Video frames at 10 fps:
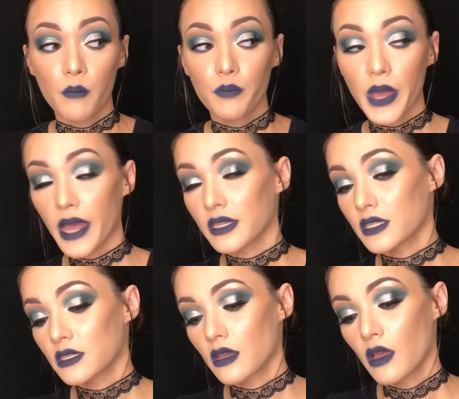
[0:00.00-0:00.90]

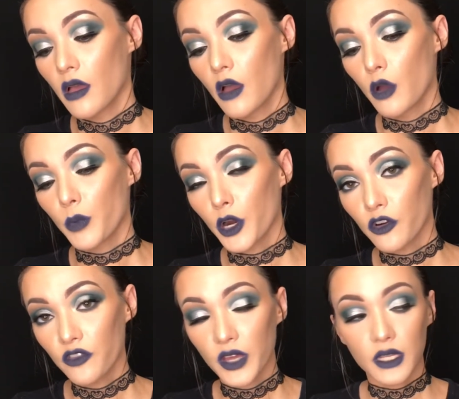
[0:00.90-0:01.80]
best
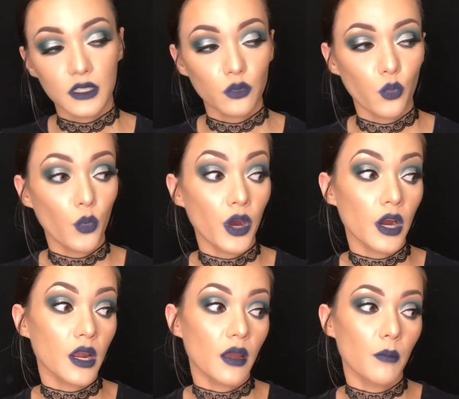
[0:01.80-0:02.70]
perfect
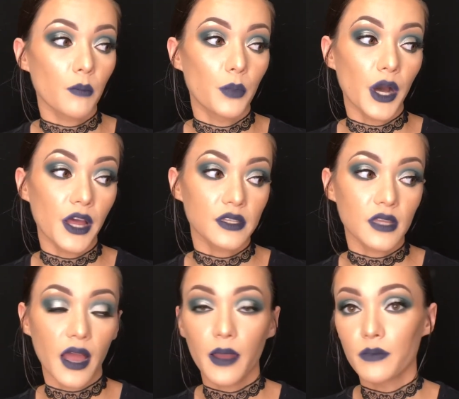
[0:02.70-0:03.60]
work, but
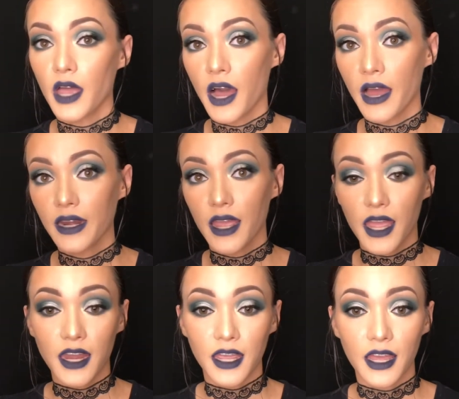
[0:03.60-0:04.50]
I'm not
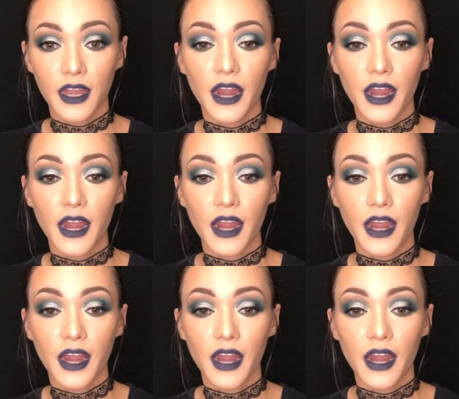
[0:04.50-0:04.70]
hating it.